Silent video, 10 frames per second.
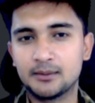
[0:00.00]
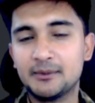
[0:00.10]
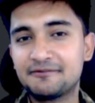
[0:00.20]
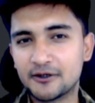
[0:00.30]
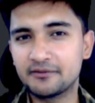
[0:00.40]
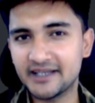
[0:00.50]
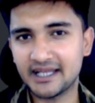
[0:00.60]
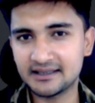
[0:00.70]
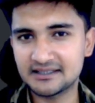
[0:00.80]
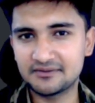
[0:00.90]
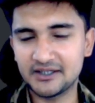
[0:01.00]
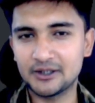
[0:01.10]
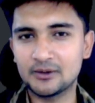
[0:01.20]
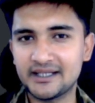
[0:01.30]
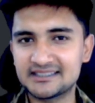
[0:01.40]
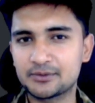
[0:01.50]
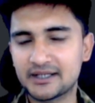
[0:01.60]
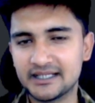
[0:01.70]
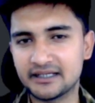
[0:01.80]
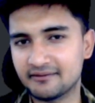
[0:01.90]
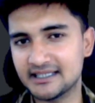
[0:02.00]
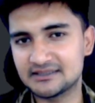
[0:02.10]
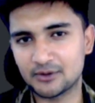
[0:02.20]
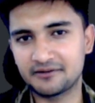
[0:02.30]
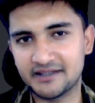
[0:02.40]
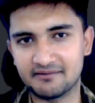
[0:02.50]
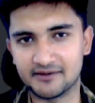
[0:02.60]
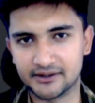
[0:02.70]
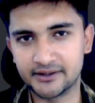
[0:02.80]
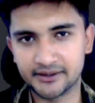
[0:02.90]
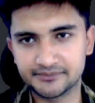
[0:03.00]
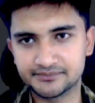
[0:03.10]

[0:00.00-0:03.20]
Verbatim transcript: Before we end this video, let's quickly revise what we have learned.